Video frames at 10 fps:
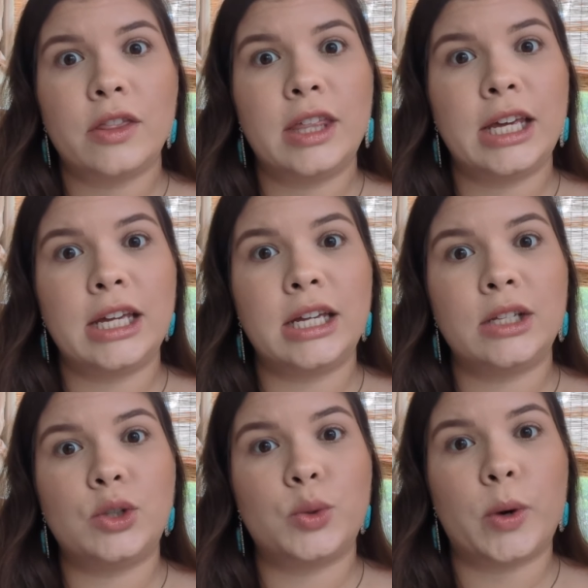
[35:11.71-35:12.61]

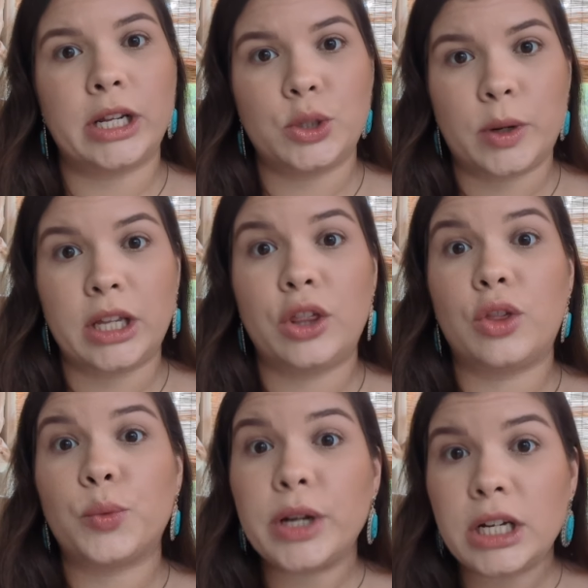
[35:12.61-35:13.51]
the
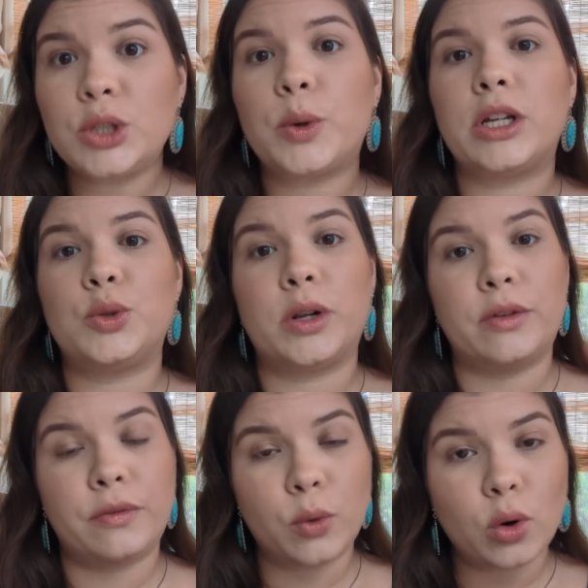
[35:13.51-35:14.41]

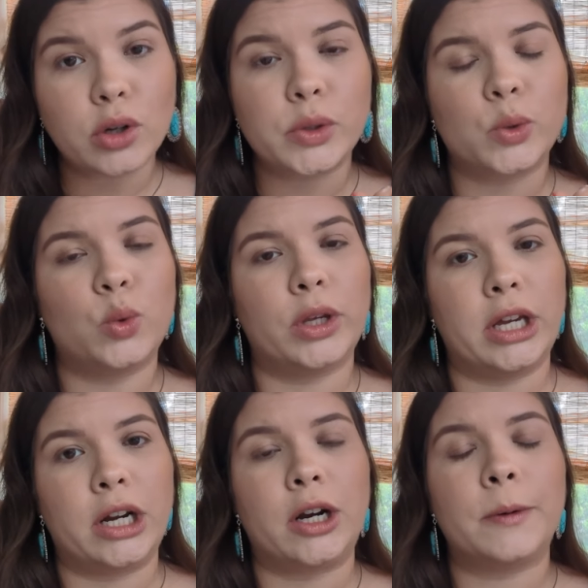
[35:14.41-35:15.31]
2023-2024 school
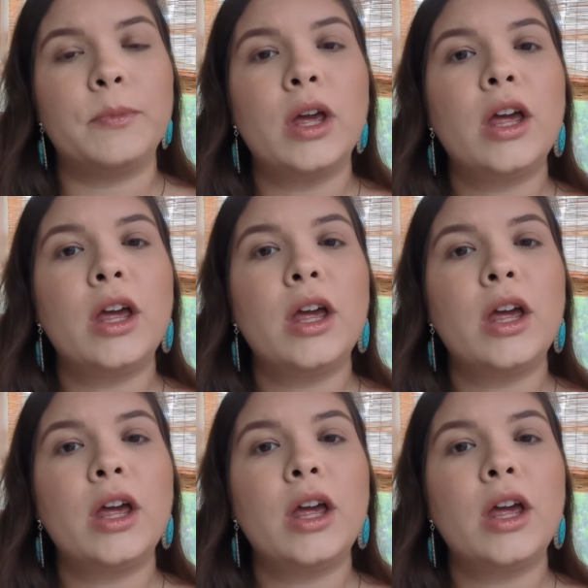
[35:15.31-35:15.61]
year,